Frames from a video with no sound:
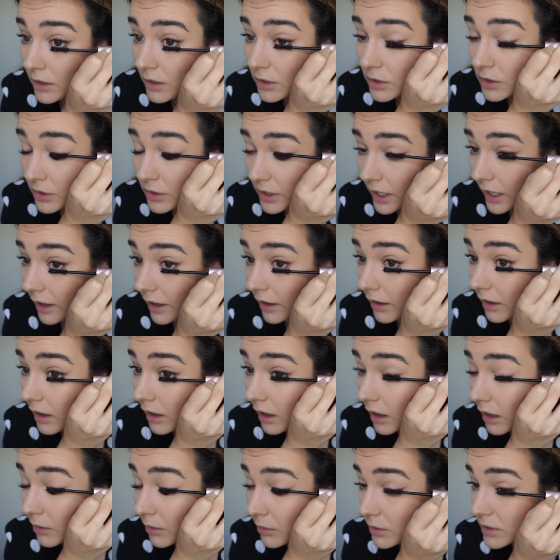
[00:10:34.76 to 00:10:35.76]
So yeah,
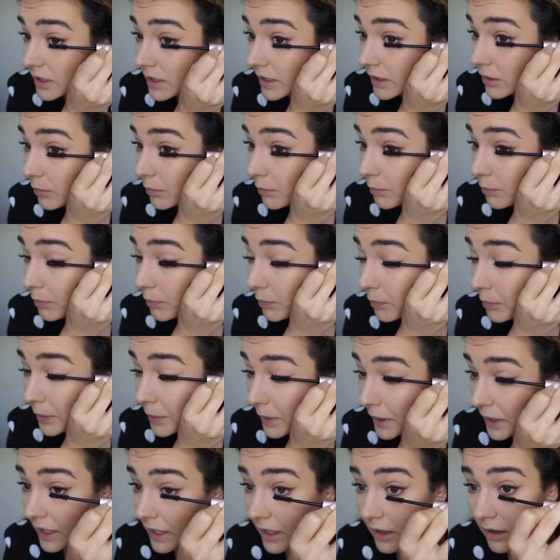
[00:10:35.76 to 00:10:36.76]
I was like a
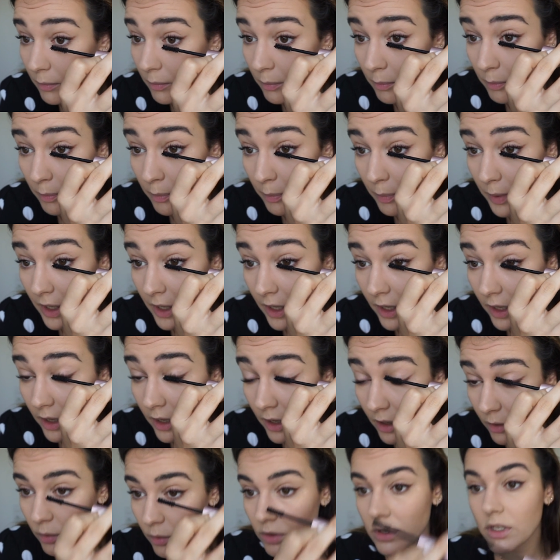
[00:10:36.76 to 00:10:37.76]
big,
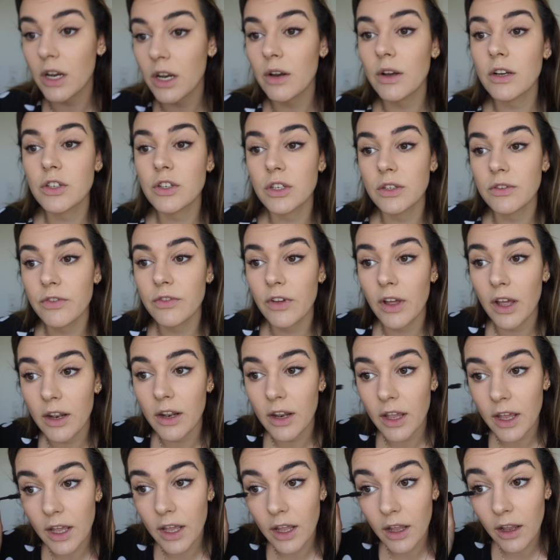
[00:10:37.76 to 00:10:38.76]
big One Direction fan
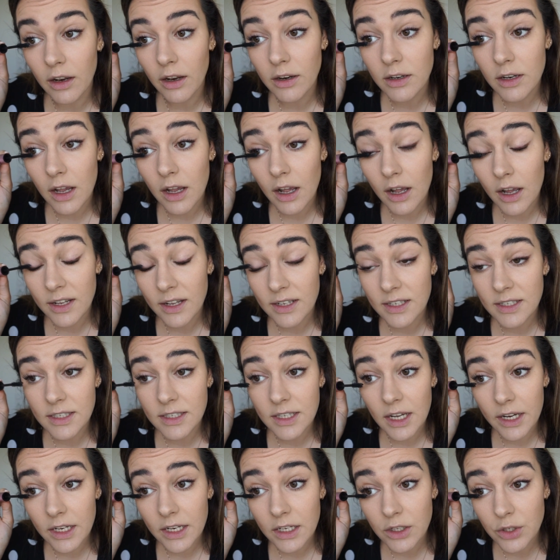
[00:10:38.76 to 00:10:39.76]
and I
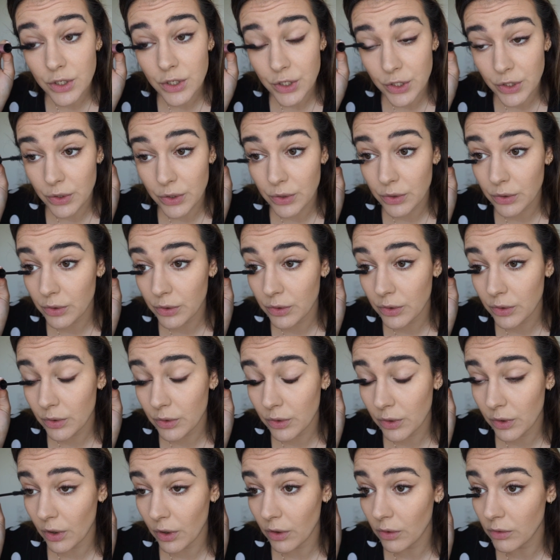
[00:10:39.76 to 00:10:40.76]
decided to
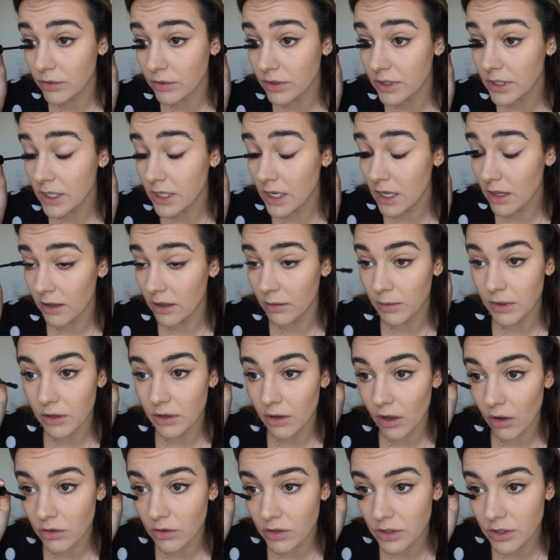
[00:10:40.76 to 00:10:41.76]
go see them in
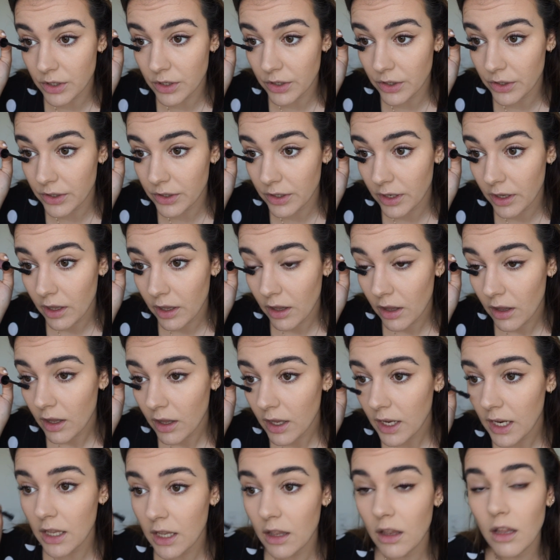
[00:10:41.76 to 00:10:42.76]
concert
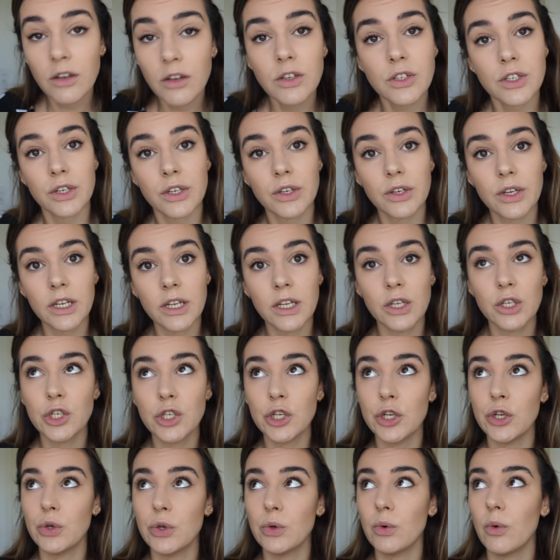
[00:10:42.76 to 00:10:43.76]
in London in
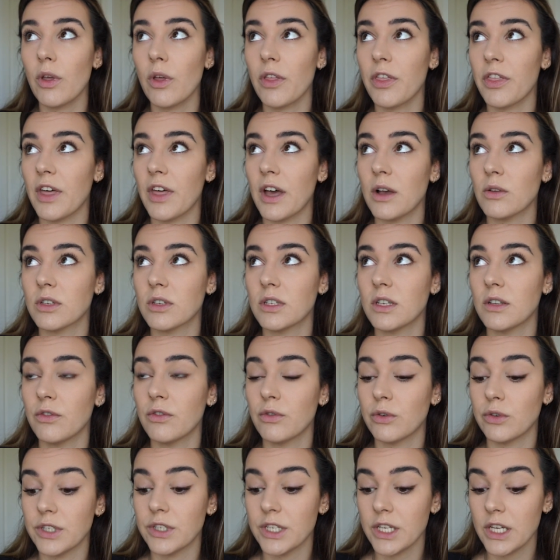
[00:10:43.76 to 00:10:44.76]

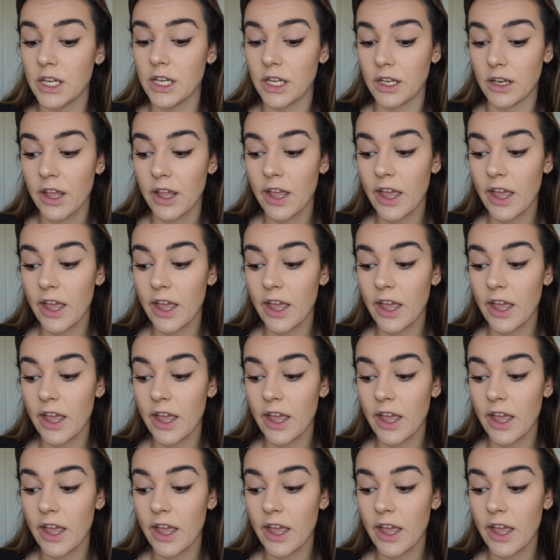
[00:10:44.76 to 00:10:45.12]
2014.